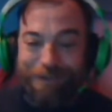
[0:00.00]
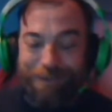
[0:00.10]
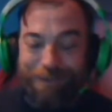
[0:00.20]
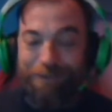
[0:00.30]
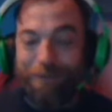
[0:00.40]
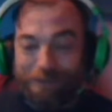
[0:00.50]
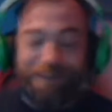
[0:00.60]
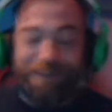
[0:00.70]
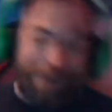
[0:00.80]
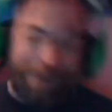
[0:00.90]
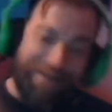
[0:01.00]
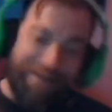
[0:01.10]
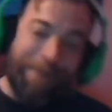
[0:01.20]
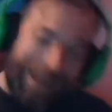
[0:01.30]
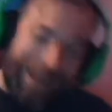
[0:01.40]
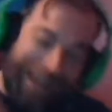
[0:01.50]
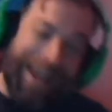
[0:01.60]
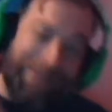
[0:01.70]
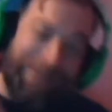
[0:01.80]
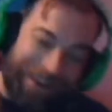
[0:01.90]
really was like somebody ramming
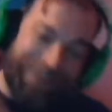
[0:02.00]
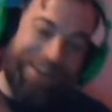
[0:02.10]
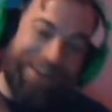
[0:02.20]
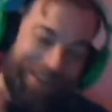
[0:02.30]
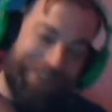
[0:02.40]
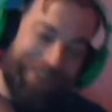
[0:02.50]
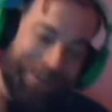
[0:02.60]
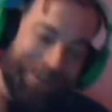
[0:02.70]
caviar down your throat.